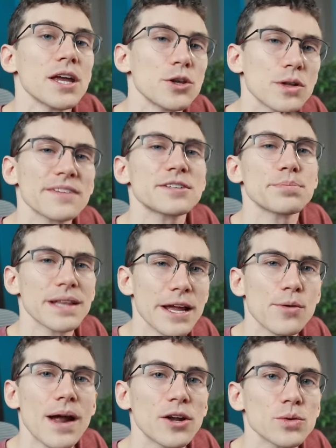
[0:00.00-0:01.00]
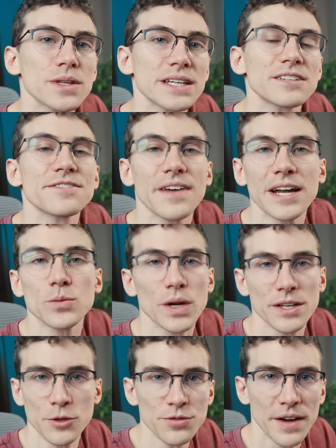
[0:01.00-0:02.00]
you'll have to play around with it to find
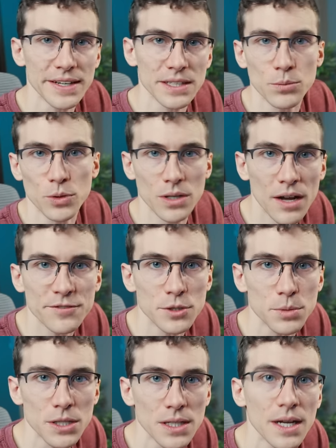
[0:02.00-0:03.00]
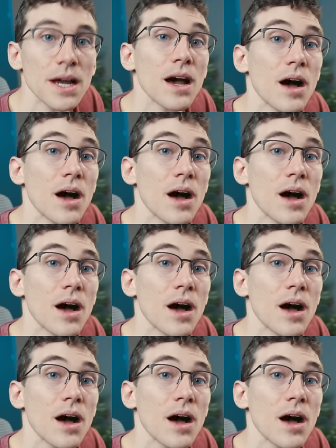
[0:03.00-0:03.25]
what you find is most comfortable.